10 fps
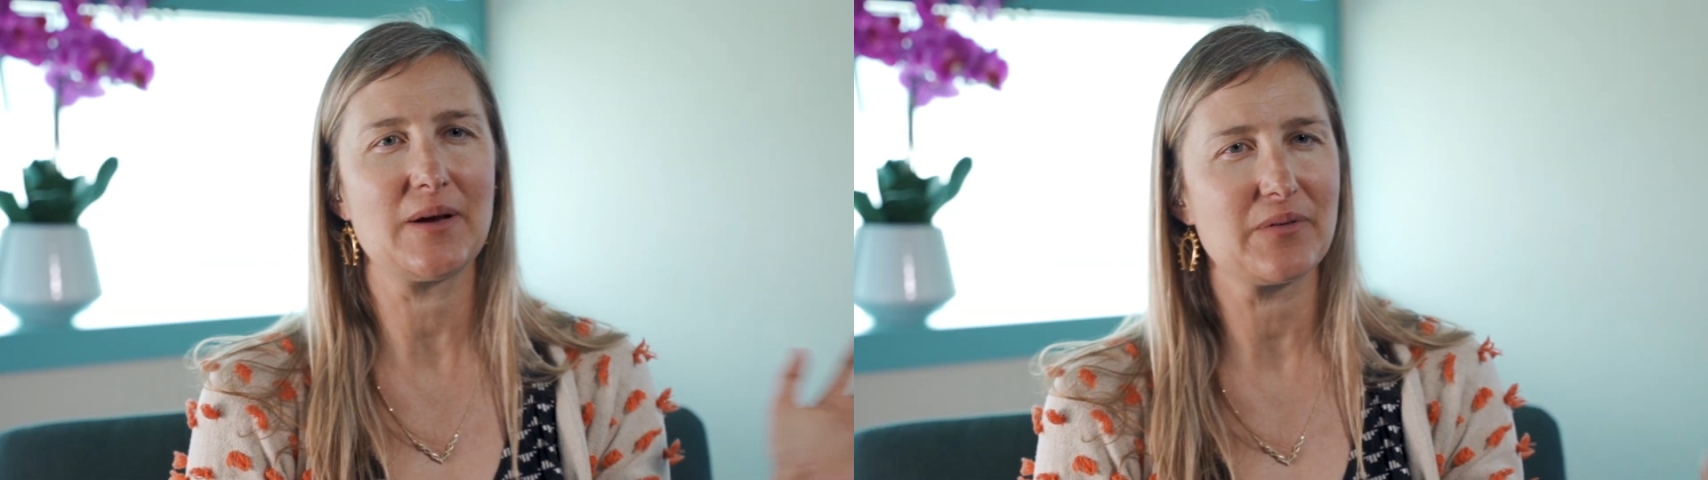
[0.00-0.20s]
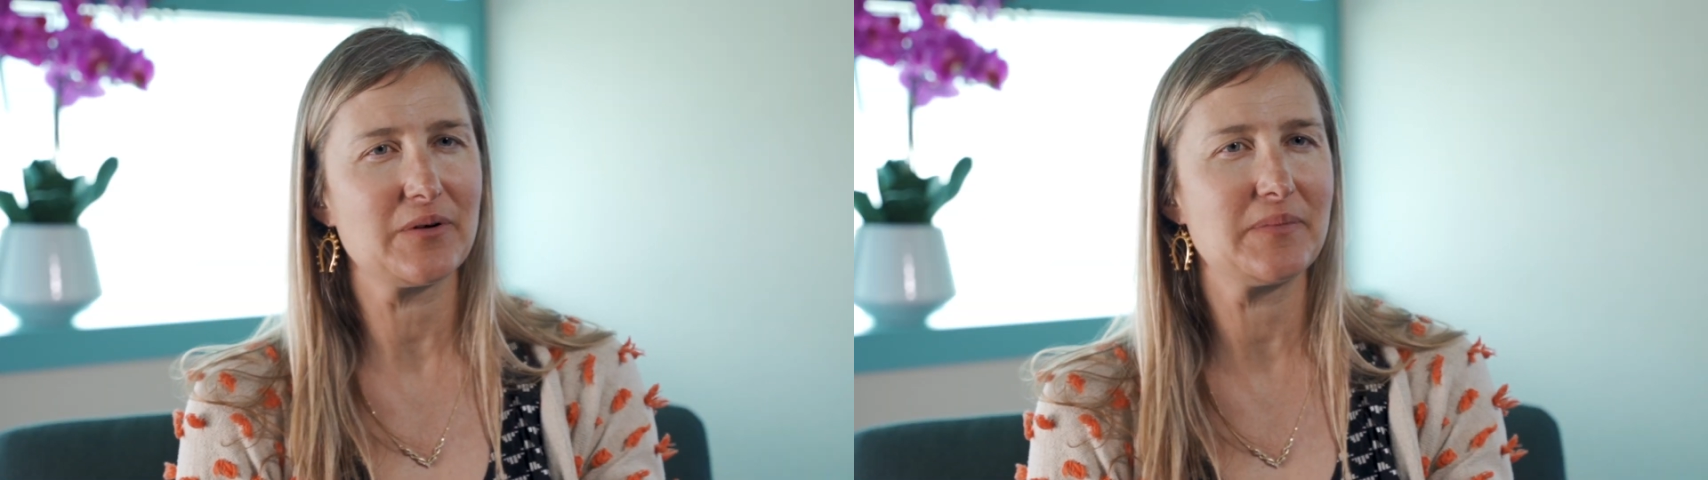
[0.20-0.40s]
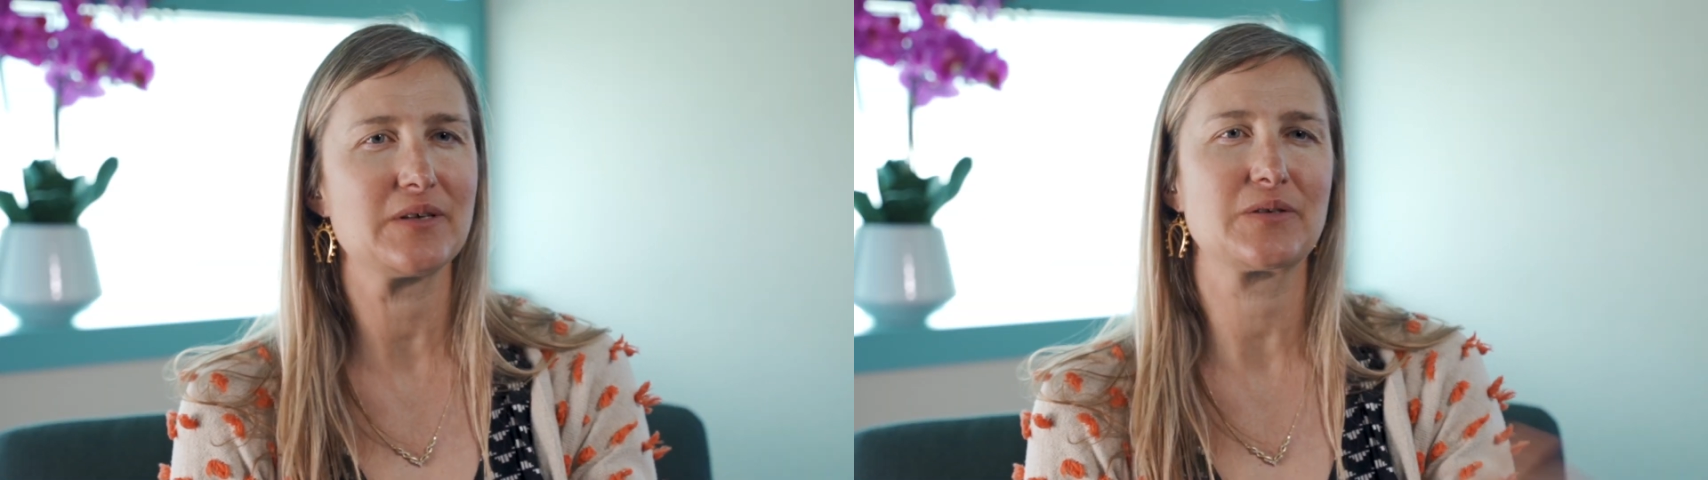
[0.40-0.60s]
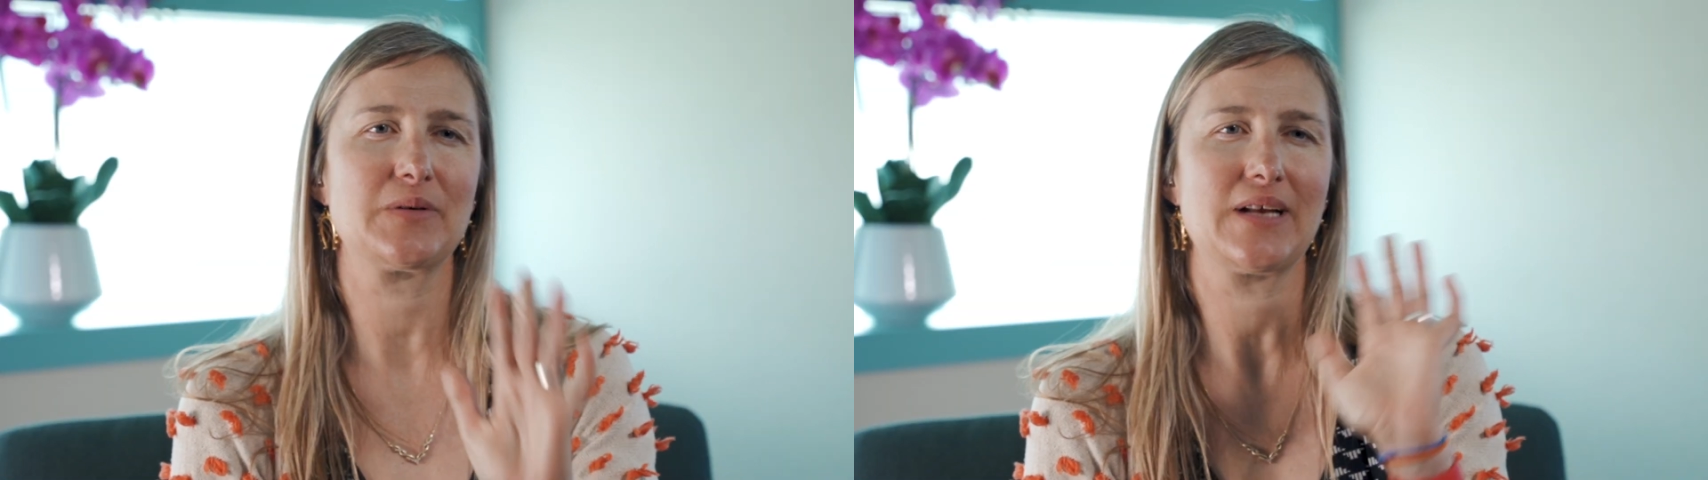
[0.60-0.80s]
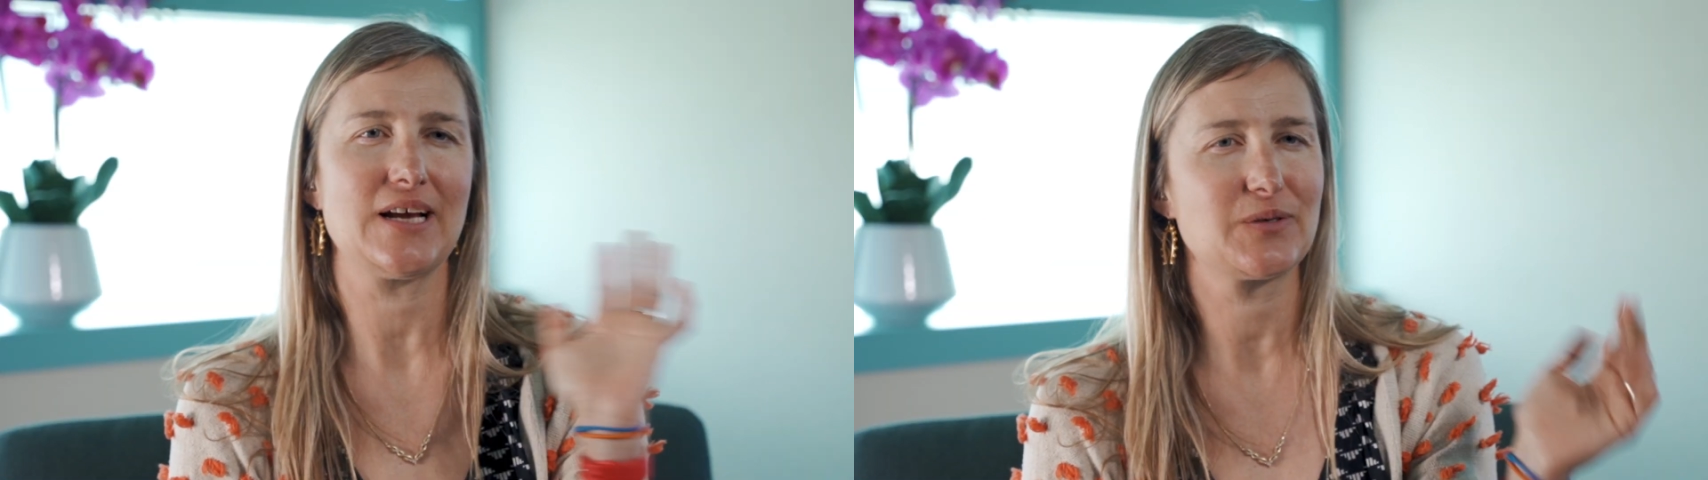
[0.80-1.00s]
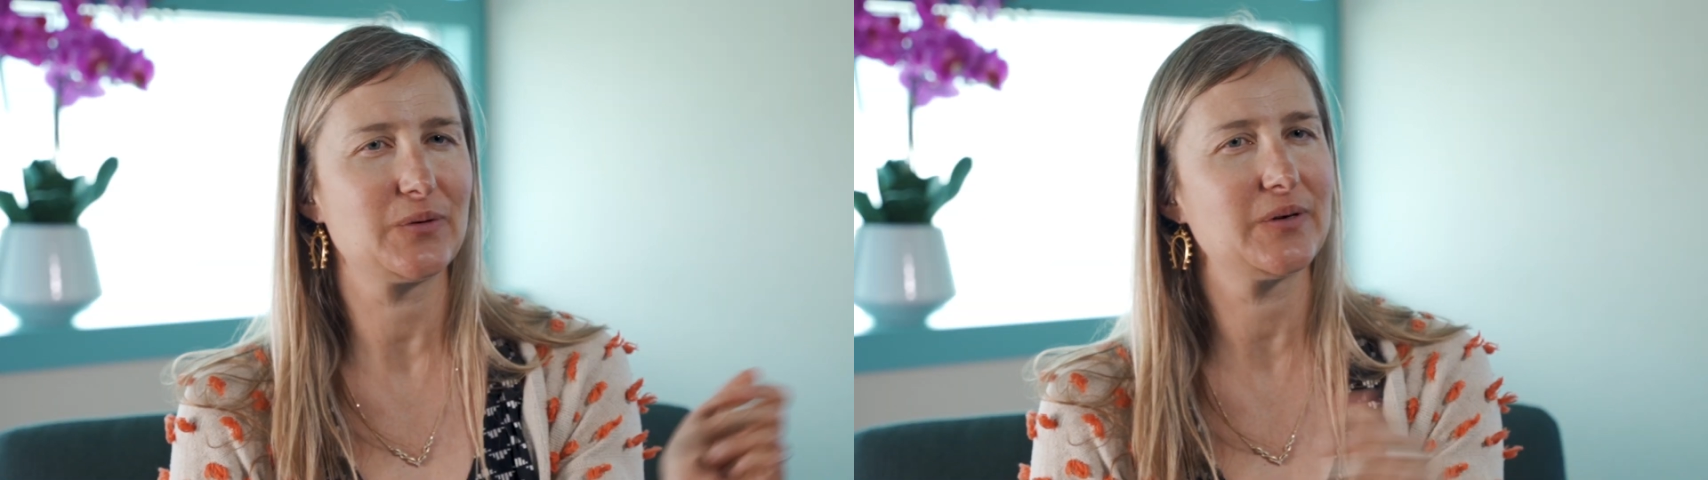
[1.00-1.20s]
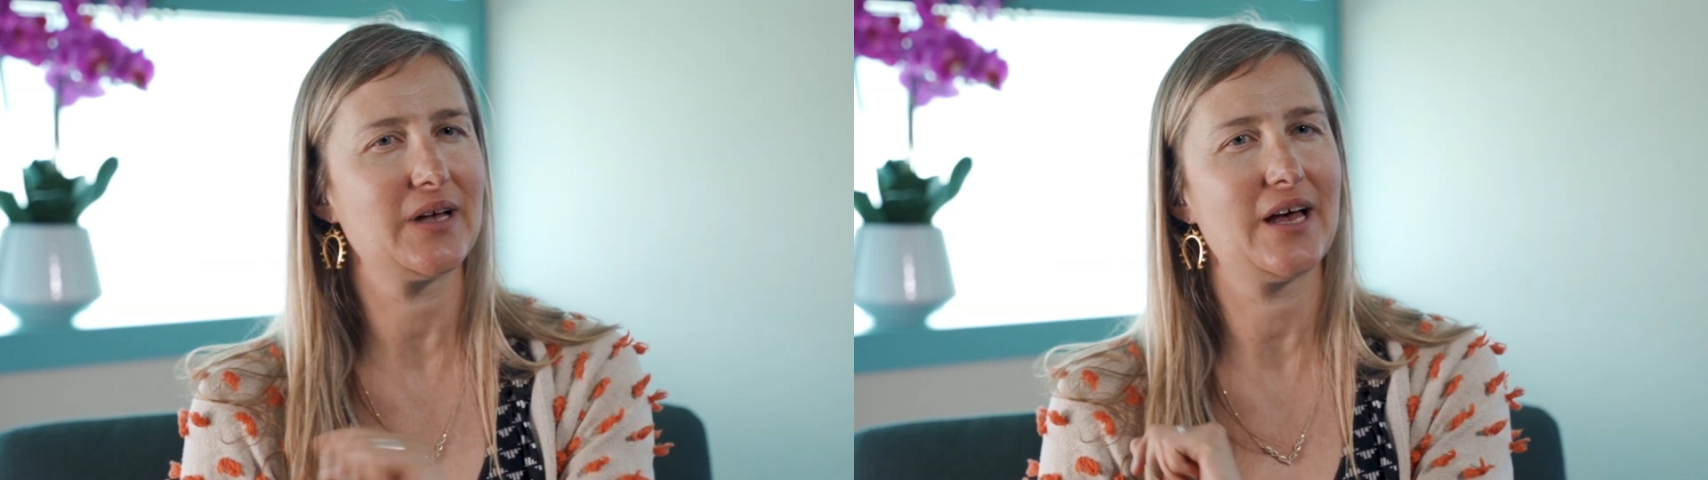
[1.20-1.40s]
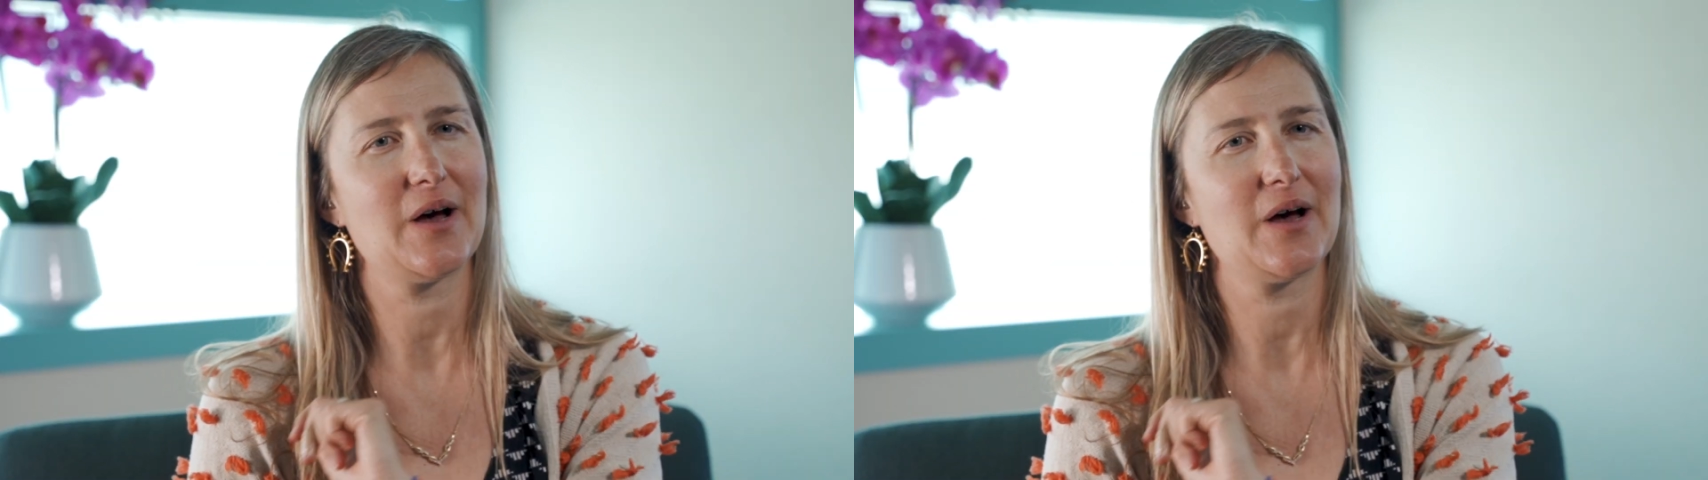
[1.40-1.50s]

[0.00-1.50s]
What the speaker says: up through middle school and high school, I